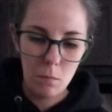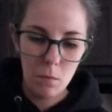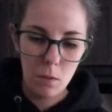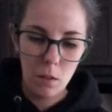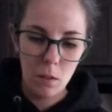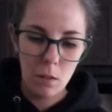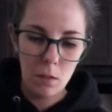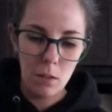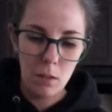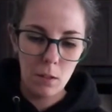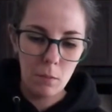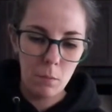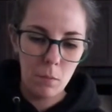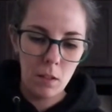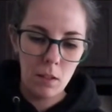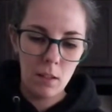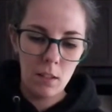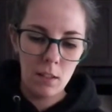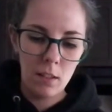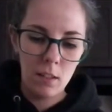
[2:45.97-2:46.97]
Got some
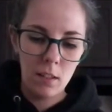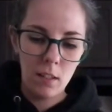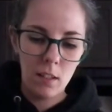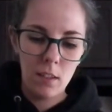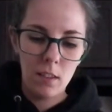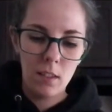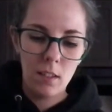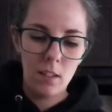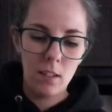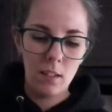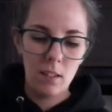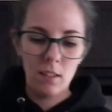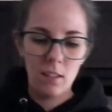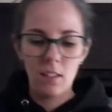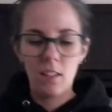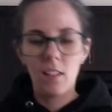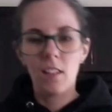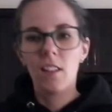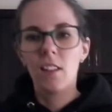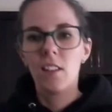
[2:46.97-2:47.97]
on the side there.
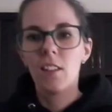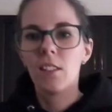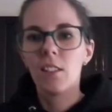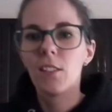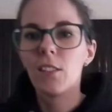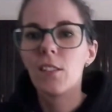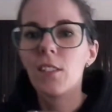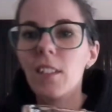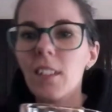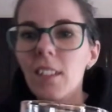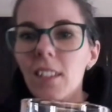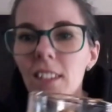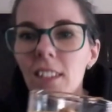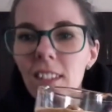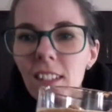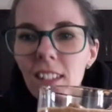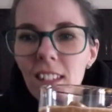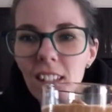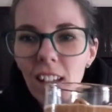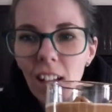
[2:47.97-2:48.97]
So you can
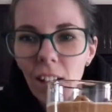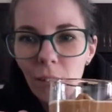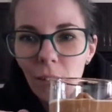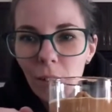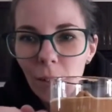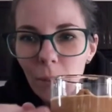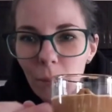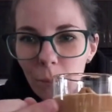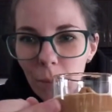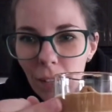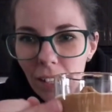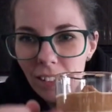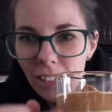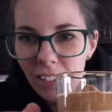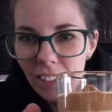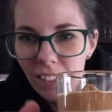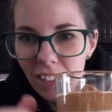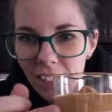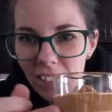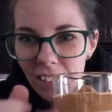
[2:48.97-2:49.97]
see how it
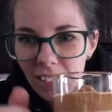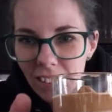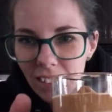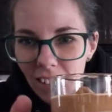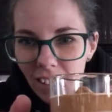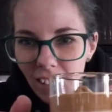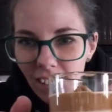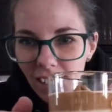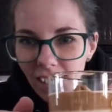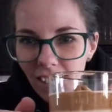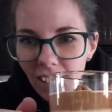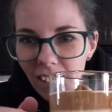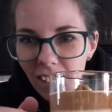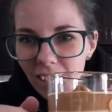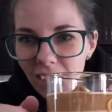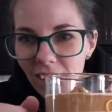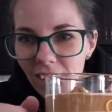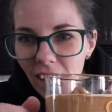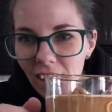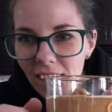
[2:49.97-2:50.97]
makes this
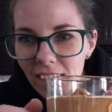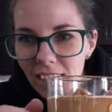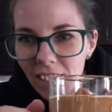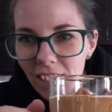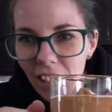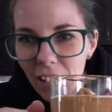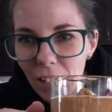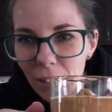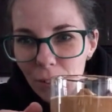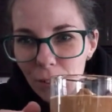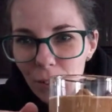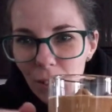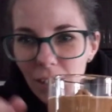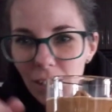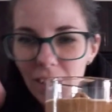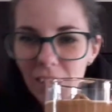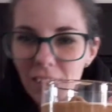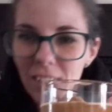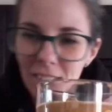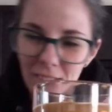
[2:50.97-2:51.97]
nice layered
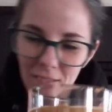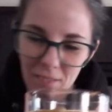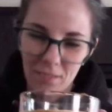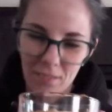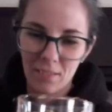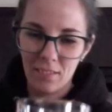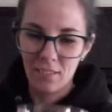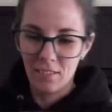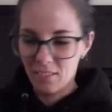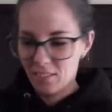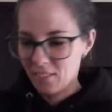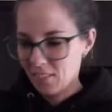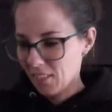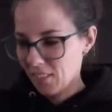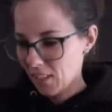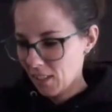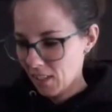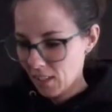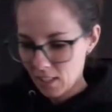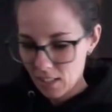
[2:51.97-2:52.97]
look.
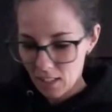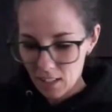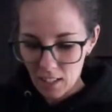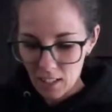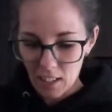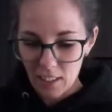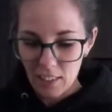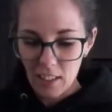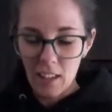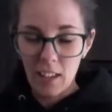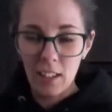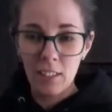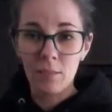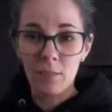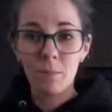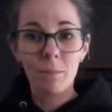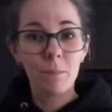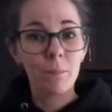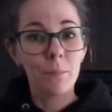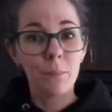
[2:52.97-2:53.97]
And
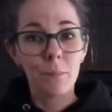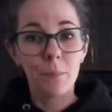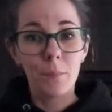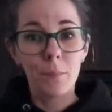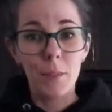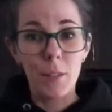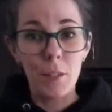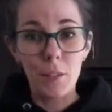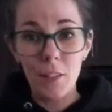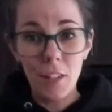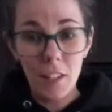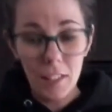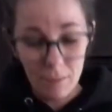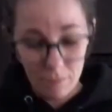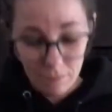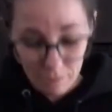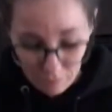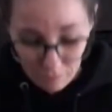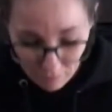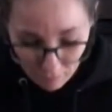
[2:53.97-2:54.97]
then you're
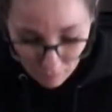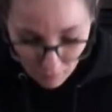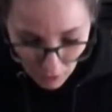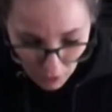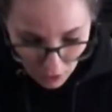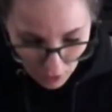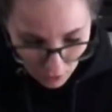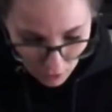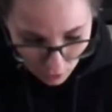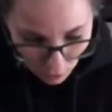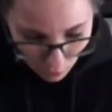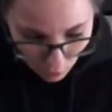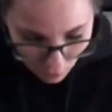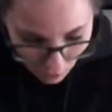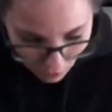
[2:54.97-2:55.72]
done. So